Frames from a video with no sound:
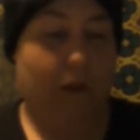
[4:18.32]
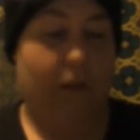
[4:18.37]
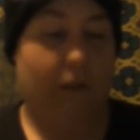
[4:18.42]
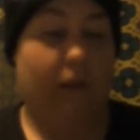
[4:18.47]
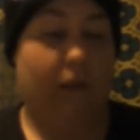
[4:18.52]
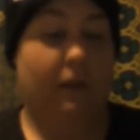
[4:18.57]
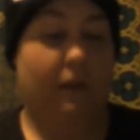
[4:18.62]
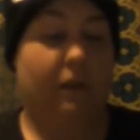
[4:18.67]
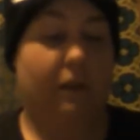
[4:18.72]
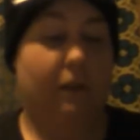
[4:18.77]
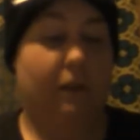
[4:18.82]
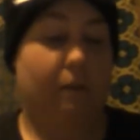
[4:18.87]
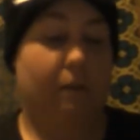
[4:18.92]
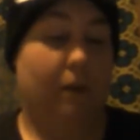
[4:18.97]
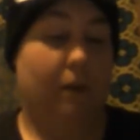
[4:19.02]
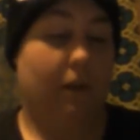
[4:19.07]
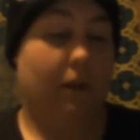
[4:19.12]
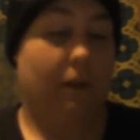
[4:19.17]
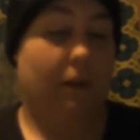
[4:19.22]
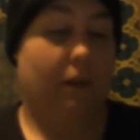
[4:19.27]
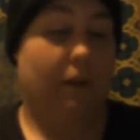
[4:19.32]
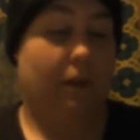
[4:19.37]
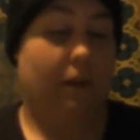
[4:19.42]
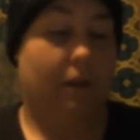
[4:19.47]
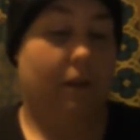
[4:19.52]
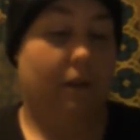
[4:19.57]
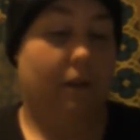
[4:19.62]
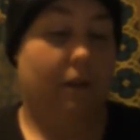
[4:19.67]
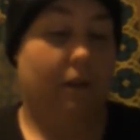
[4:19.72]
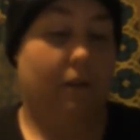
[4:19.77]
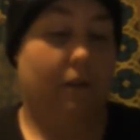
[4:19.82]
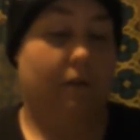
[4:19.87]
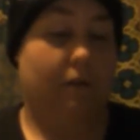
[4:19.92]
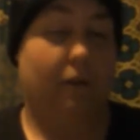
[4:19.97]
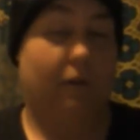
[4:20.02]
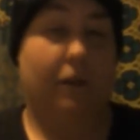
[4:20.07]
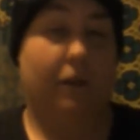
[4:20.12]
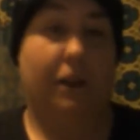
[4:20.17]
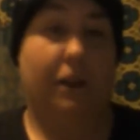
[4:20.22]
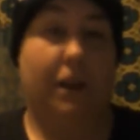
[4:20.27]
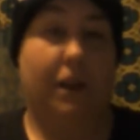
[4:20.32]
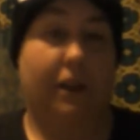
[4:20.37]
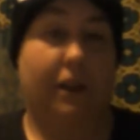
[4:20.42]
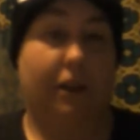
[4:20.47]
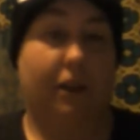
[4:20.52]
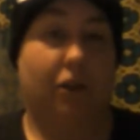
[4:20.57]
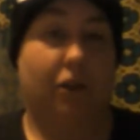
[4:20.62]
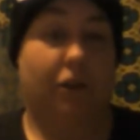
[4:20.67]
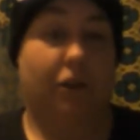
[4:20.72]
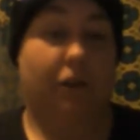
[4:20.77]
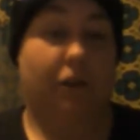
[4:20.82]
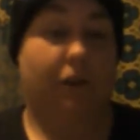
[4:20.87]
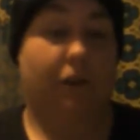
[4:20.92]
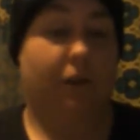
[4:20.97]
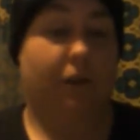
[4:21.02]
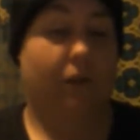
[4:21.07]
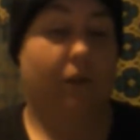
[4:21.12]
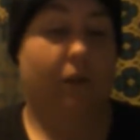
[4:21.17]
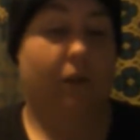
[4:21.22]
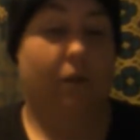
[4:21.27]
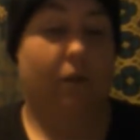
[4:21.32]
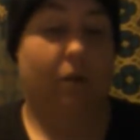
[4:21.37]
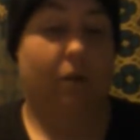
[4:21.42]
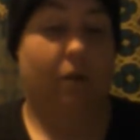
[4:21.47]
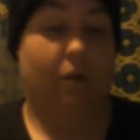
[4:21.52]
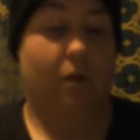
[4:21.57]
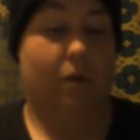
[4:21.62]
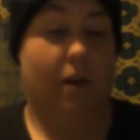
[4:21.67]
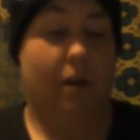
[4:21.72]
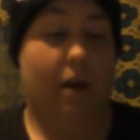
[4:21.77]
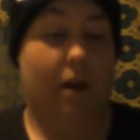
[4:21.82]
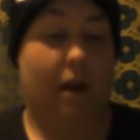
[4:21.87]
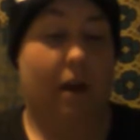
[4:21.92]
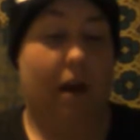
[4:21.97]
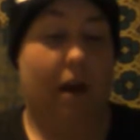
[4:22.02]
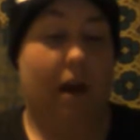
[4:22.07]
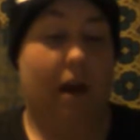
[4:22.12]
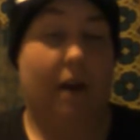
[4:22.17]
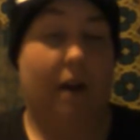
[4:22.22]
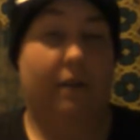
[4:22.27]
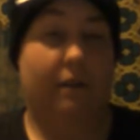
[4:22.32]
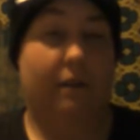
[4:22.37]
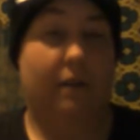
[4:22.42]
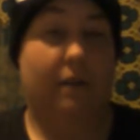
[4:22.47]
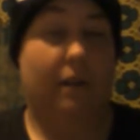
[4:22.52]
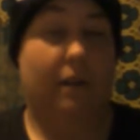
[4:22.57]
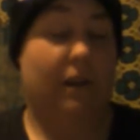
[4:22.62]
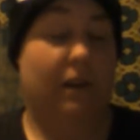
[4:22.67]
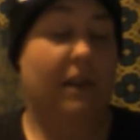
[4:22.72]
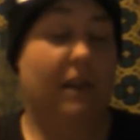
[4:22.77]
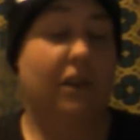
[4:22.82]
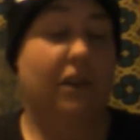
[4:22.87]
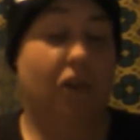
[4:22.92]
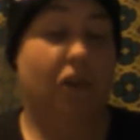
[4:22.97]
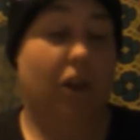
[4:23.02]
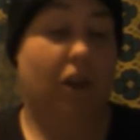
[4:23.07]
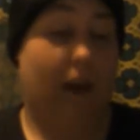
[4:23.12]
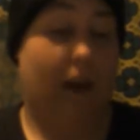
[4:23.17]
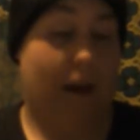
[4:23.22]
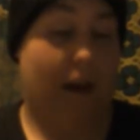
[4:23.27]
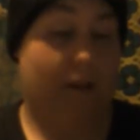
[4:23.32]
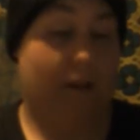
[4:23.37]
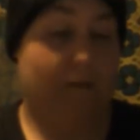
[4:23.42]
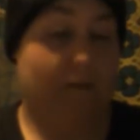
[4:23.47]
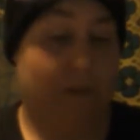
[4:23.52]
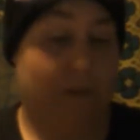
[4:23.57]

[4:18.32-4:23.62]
This month, 49 inches. So half, an inch and a half